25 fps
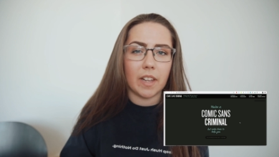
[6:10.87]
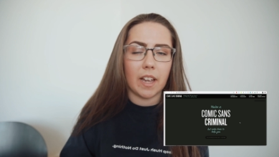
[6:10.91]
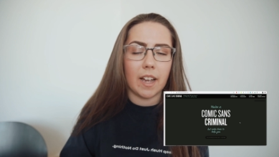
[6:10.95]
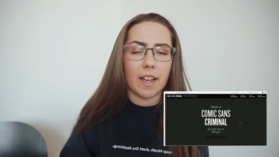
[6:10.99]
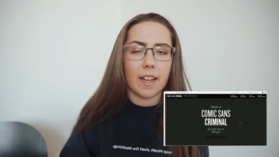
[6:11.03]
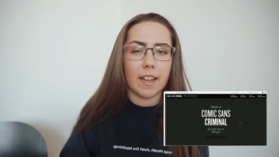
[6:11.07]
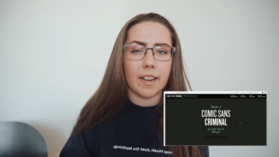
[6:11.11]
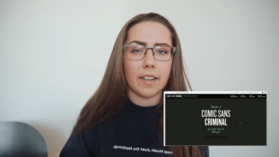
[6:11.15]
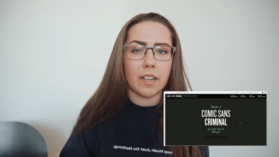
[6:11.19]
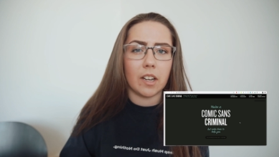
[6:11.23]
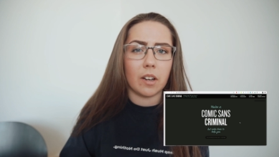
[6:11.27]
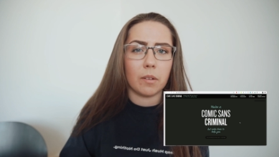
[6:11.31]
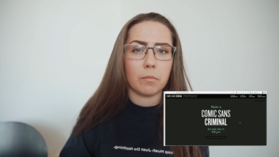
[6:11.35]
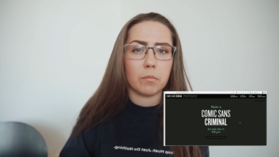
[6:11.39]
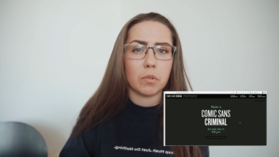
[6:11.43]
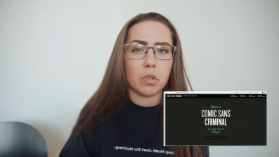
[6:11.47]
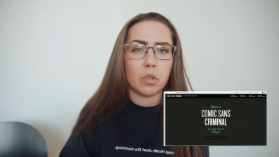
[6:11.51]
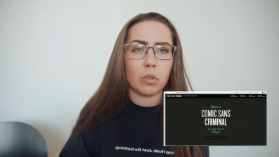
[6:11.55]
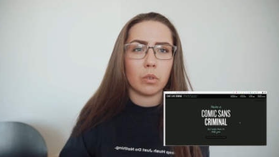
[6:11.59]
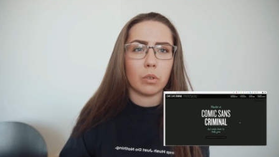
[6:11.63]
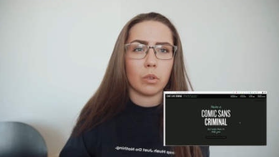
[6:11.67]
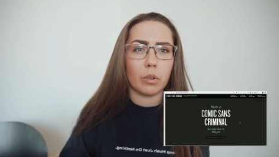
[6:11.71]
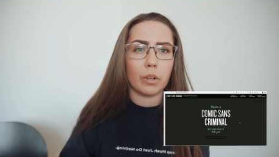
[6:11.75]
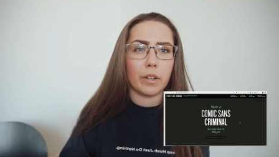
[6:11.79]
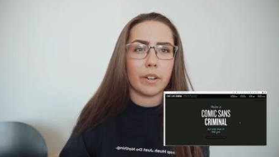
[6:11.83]
And I'm
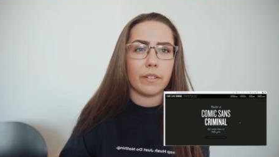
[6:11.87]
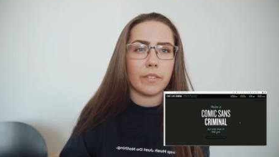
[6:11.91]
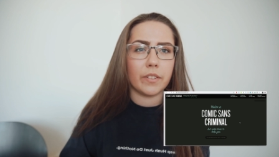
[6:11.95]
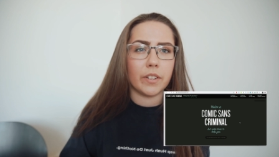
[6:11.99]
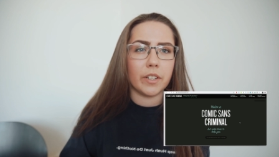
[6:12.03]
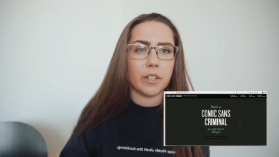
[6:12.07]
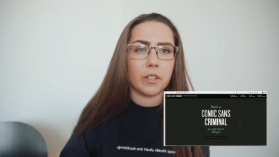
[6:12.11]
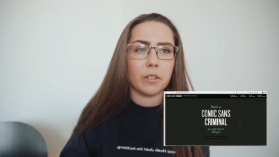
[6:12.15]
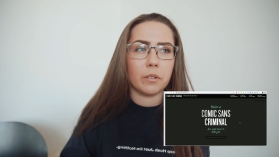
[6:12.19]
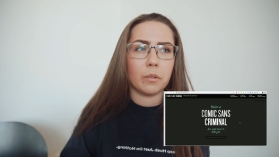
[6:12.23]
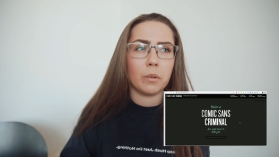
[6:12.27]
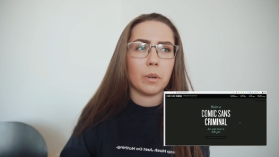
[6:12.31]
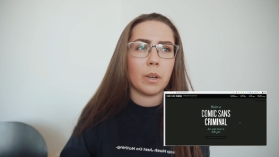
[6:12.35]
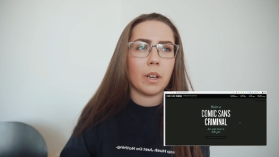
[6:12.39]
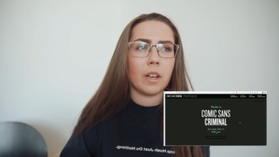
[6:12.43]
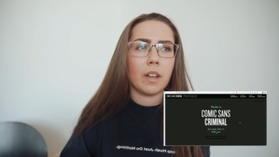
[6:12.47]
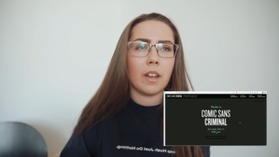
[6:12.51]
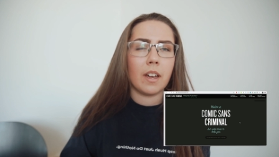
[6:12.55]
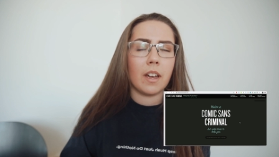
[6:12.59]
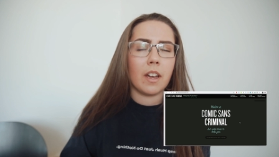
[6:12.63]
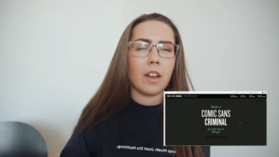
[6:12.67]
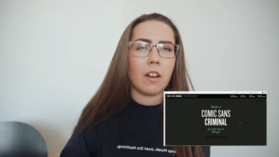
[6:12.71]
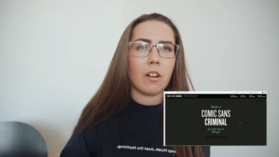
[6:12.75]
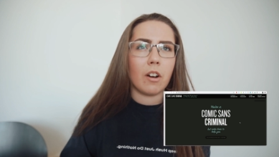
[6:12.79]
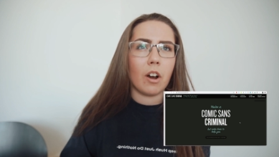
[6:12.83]
sure if you
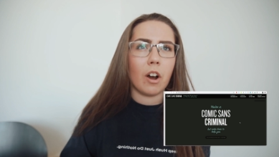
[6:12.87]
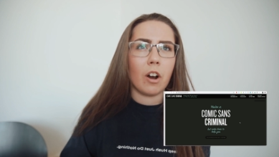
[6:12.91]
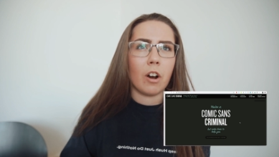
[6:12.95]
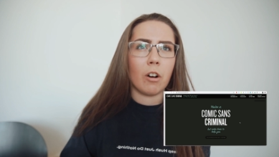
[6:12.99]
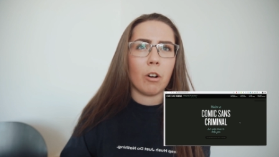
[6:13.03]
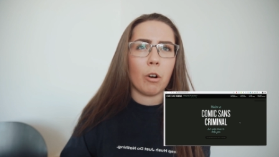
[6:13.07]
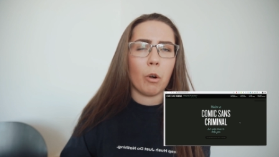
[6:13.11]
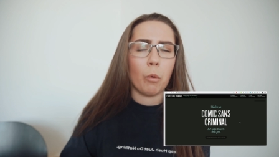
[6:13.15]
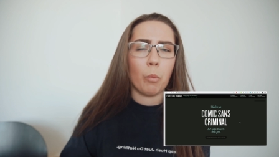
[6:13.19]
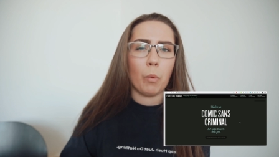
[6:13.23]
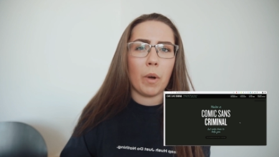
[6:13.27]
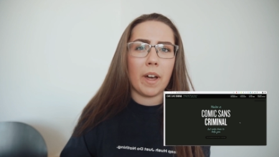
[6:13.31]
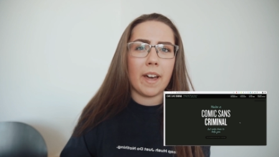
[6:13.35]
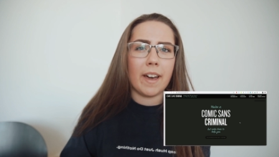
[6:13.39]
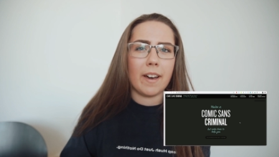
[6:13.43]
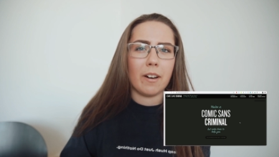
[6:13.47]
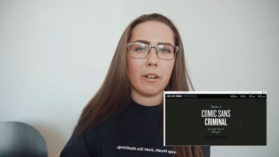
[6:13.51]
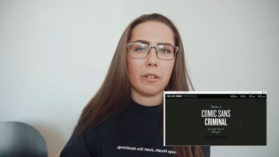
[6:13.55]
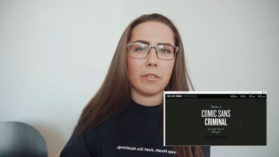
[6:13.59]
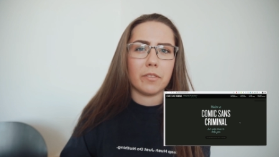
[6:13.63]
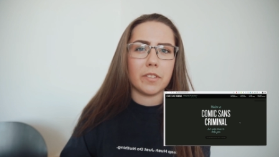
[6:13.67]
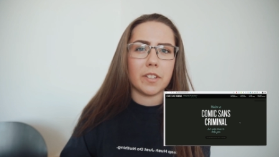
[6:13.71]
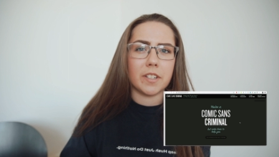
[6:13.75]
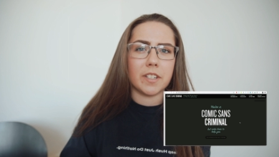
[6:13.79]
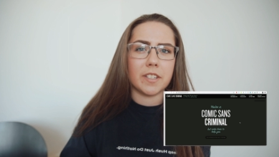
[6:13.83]
are aware
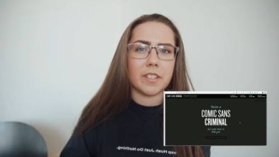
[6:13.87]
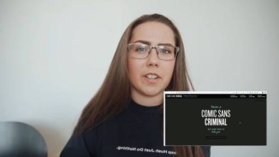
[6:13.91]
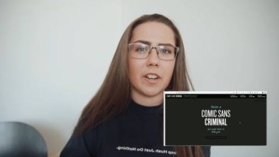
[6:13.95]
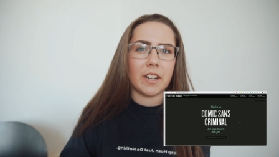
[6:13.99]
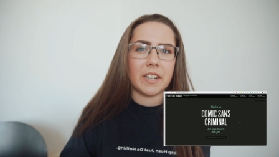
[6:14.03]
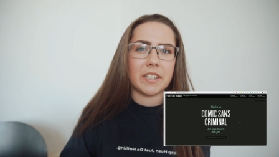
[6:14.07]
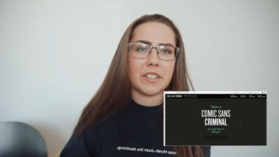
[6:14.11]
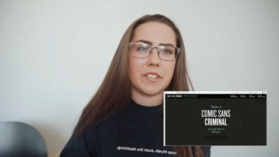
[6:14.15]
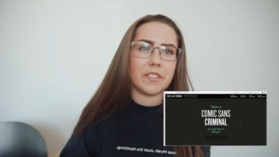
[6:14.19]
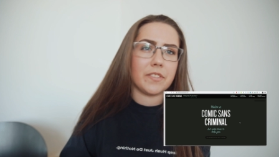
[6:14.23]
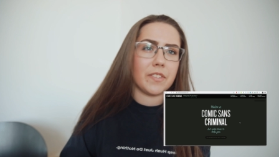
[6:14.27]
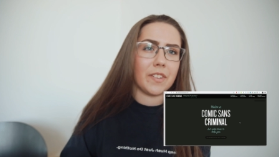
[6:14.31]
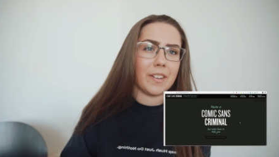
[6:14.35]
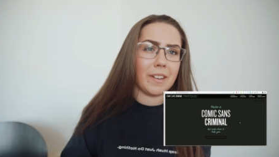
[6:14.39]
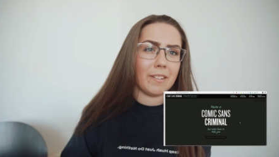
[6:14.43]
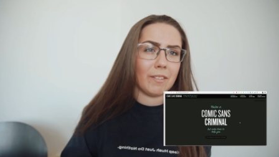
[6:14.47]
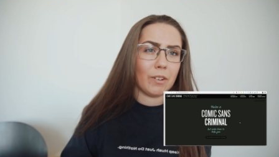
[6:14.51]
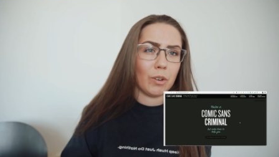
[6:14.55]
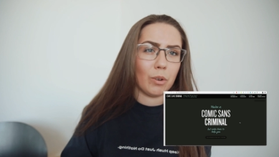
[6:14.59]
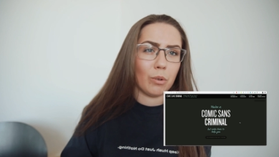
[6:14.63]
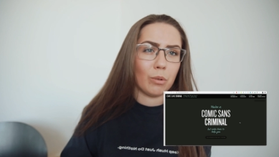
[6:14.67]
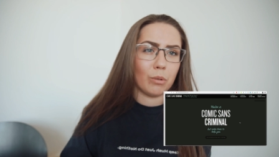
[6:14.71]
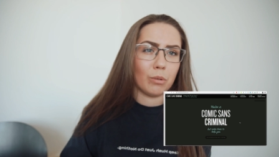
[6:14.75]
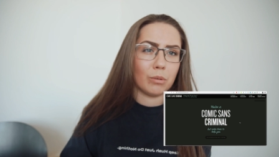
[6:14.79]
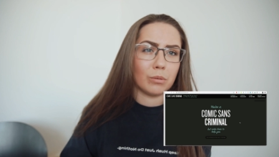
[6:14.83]
of the design
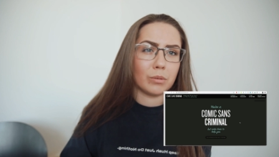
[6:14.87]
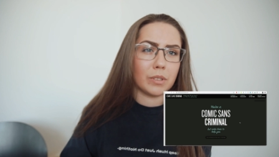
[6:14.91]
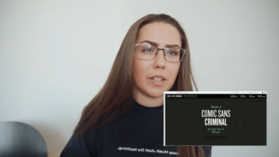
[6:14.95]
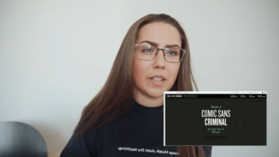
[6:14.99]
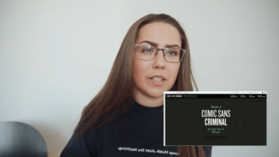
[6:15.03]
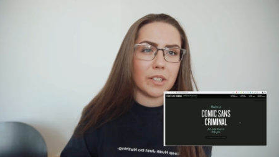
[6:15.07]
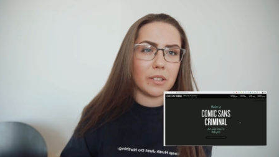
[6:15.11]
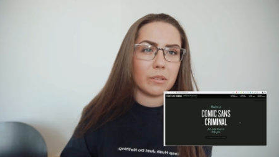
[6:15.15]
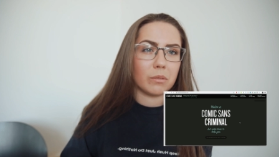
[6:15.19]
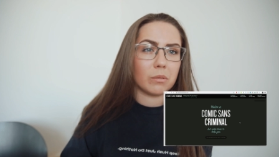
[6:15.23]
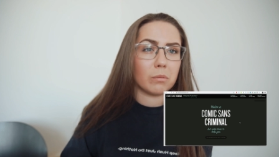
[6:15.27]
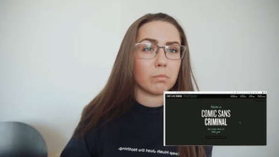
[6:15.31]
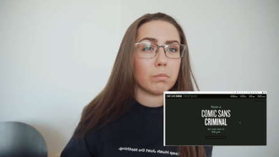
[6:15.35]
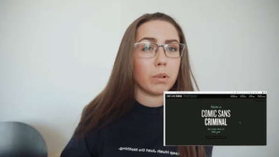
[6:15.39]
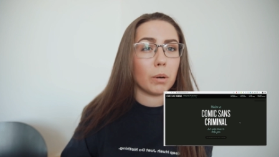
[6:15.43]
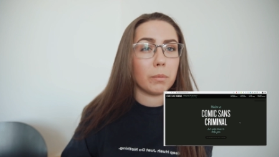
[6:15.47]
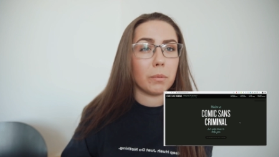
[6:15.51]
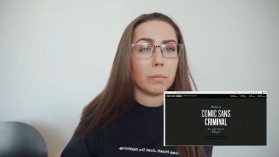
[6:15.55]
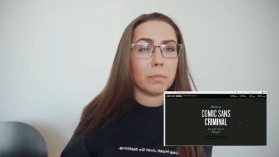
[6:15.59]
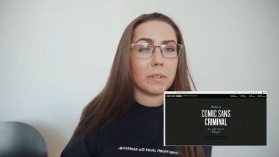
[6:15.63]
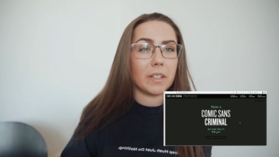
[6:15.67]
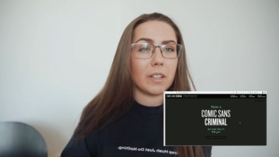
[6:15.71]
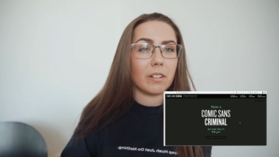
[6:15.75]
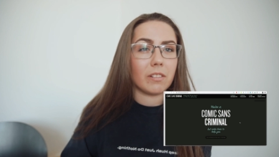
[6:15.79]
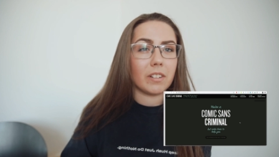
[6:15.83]
sphere at all, then you'll
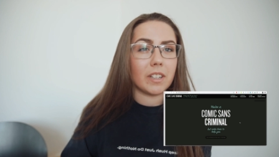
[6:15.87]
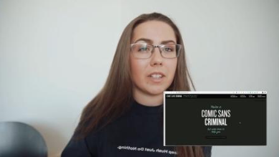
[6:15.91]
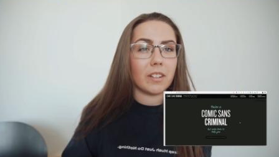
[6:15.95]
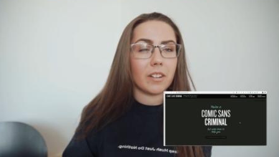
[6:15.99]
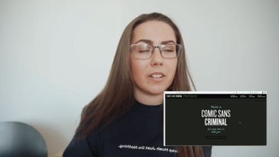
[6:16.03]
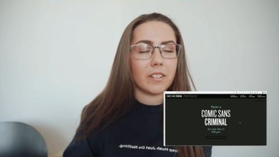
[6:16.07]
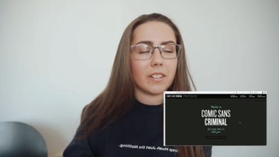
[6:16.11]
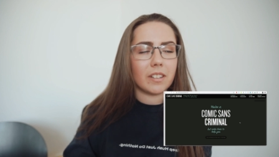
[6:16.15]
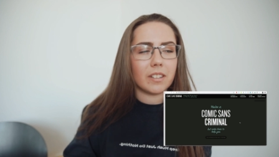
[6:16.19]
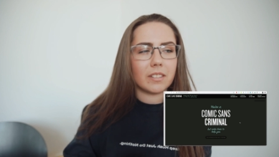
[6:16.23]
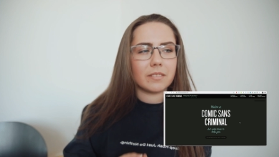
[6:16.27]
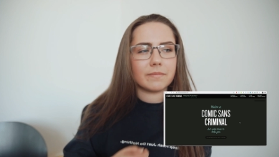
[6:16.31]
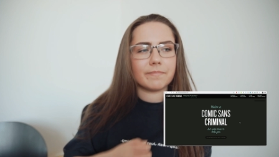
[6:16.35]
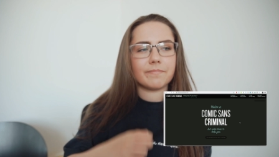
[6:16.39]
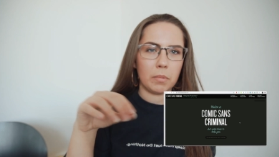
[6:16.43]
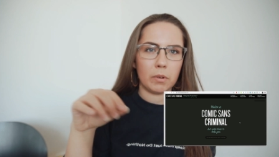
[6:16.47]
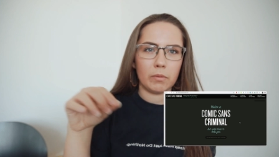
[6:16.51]
probably already know that.